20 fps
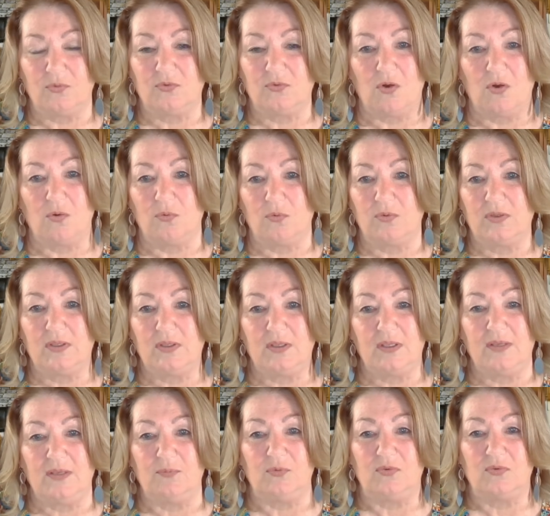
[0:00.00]
So
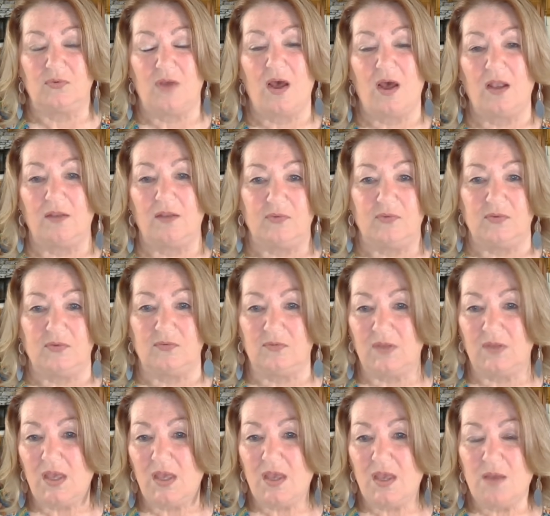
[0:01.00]
all of
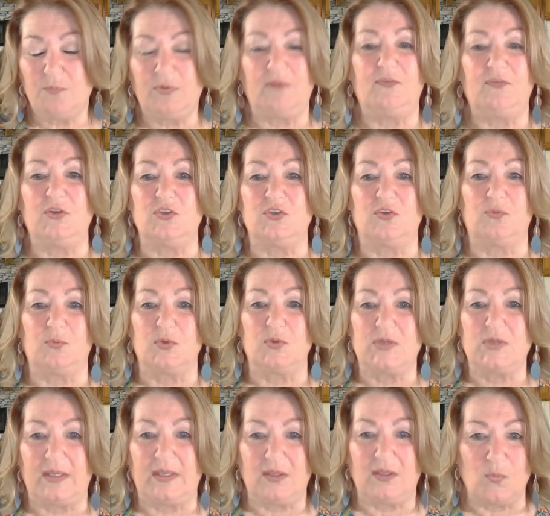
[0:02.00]
his privileges were
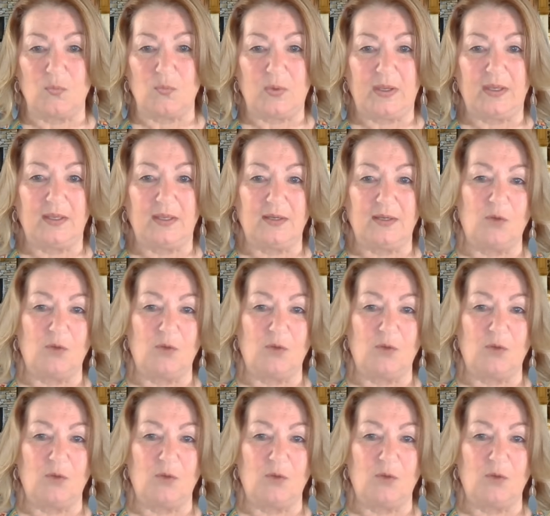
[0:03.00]
taken away.